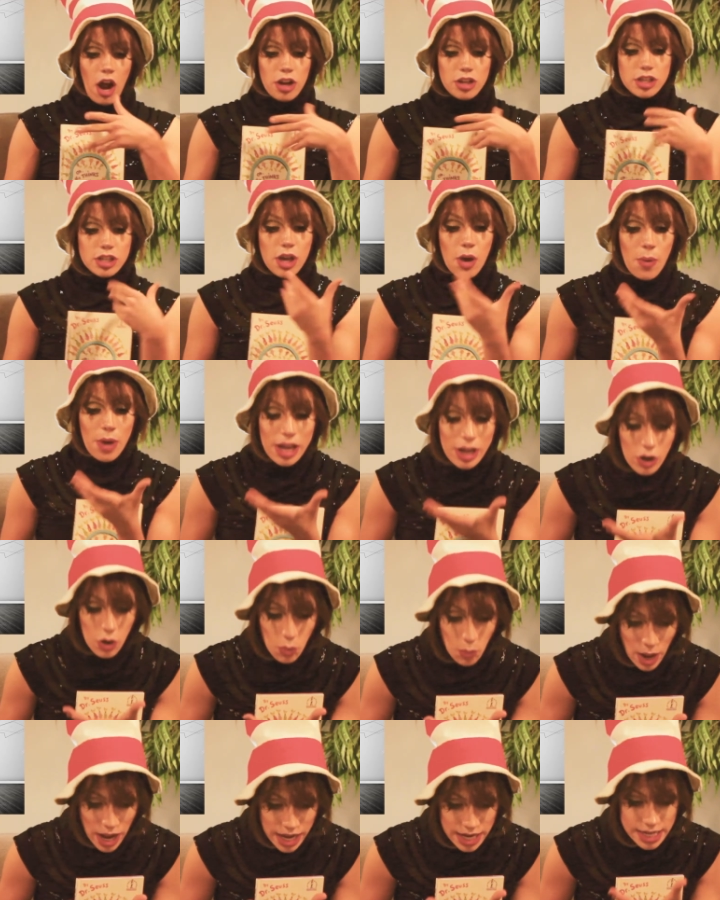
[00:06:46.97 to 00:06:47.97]
are so
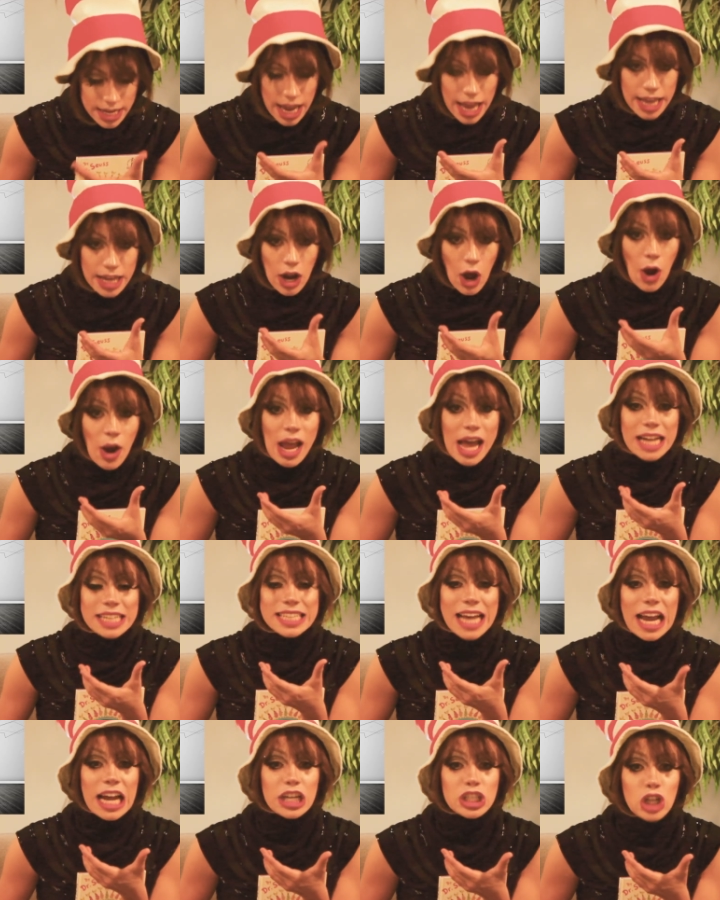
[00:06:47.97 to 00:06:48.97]
ingrained in our
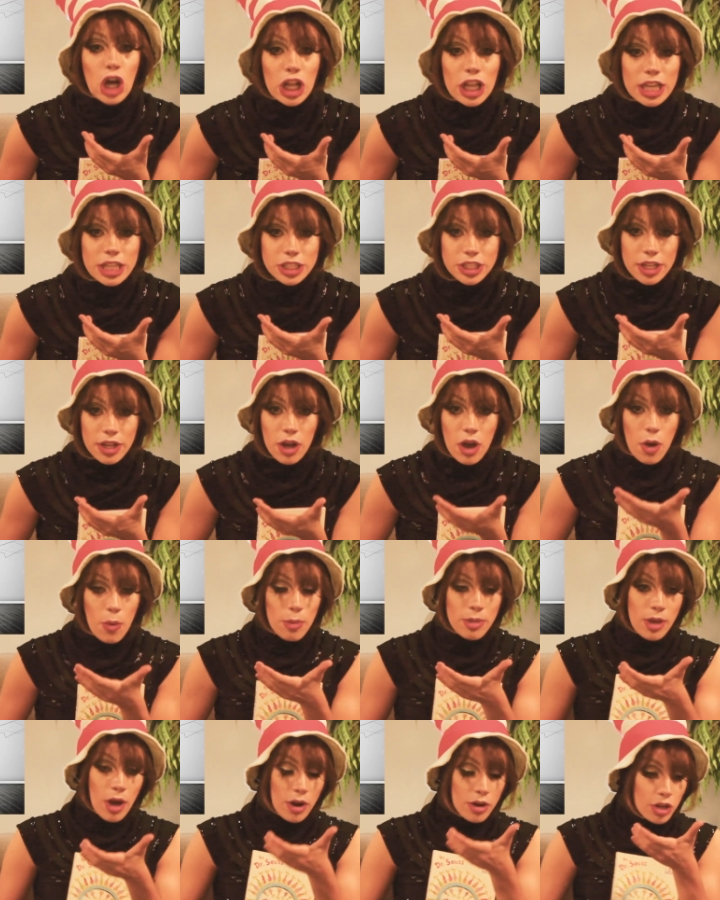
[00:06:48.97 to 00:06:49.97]
technology,
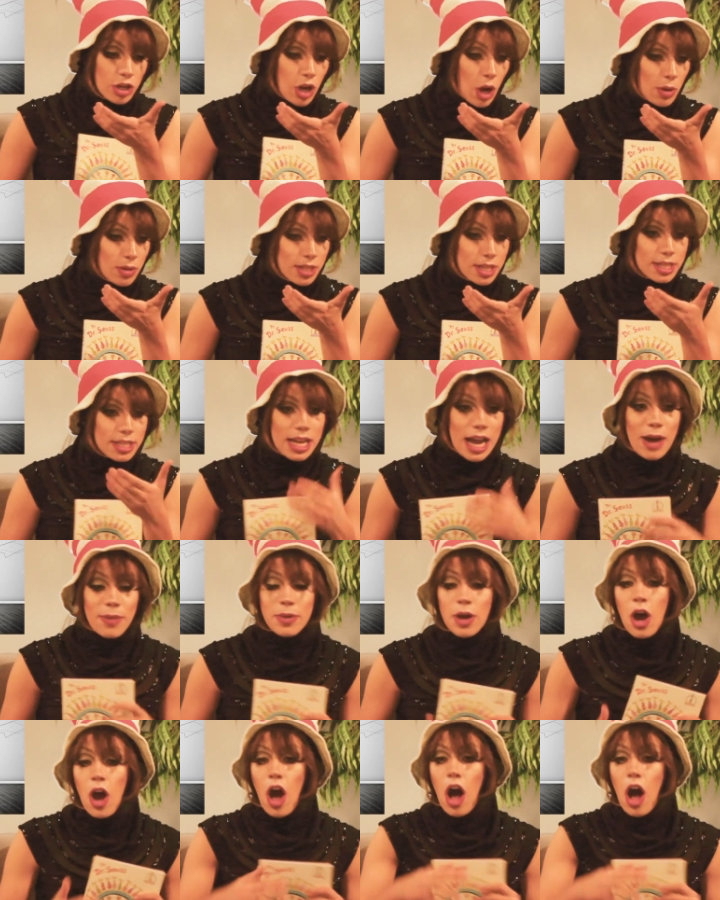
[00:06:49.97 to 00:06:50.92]
with our noses down,